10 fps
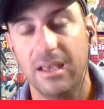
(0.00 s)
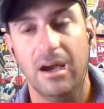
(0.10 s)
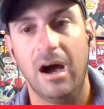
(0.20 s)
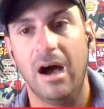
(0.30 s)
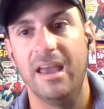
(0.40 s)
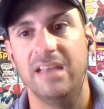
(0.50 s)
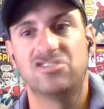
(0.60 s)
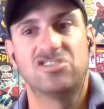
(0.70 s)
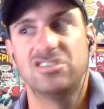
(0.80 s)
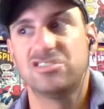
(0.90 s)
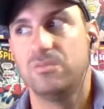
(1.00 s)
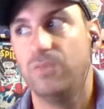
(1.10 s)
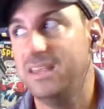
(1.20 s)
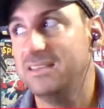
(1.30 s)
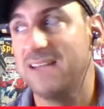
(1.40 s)
It's just when
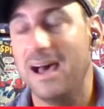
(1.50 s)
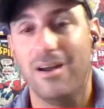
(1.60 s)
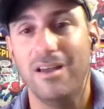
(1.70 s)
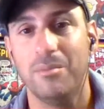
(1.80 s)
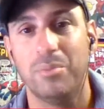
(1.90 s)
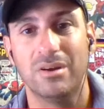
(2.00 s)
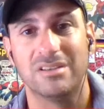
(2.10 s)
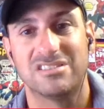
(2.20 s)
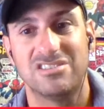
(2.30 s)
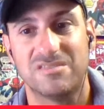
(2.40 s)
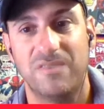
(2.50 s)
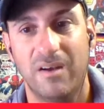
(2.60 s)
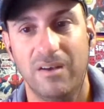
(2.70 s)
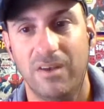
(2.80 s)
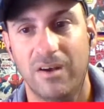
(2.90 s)
he's not on the book, it's just very,
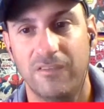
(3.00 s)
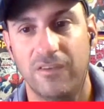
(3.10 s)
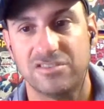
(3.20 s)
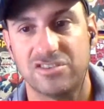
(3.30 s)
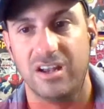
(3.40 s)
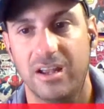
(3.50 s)
very frustrating.